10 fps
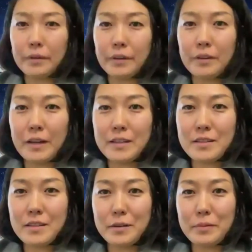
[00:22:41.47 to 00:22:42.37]
Could I
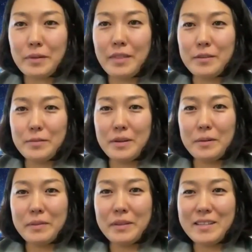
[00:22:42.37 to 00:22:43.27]
start with this
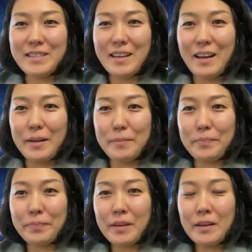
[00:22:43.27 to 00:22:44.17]
one, please?
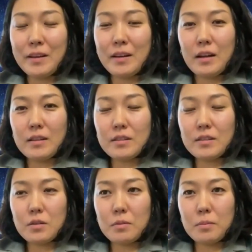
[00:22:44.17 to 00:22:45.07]

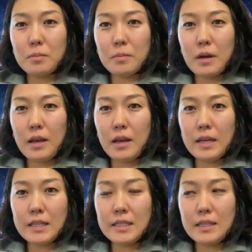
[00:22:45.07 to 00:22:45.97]
So my
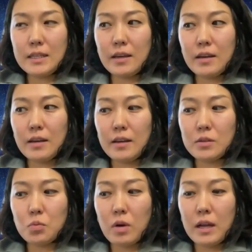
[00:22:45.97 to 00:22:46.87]
idea
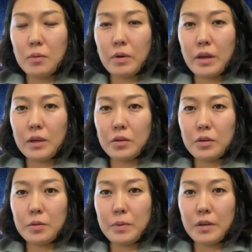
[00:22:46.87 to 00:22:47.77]
is one way
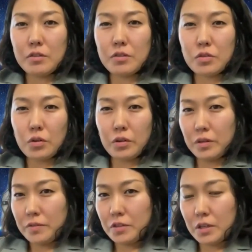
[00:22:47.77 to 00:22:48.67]
could be
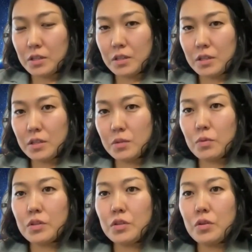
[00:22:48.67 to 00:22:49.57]
restorative justice,
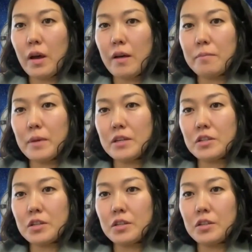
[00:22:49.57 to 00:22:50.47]
which you have
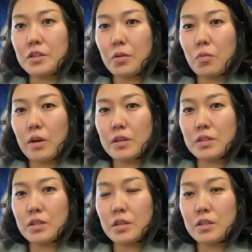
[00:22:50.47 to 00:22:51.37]
mentioned in your
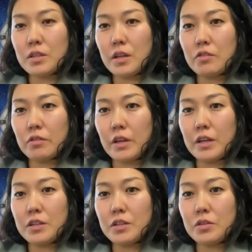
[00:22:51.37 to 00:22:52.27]
questions and
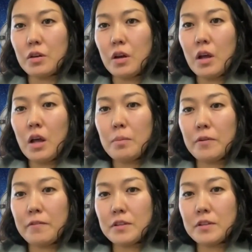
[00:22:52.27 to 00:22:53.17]
related to
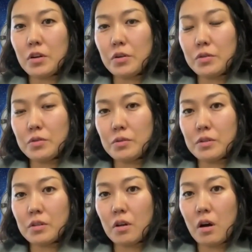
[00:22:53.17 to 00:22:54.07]
Professor
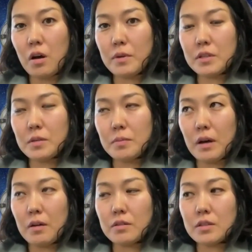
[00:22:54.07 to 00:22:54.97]
Yusuf's comments
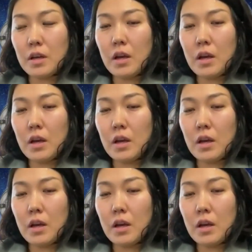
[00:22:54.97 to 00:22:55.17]
about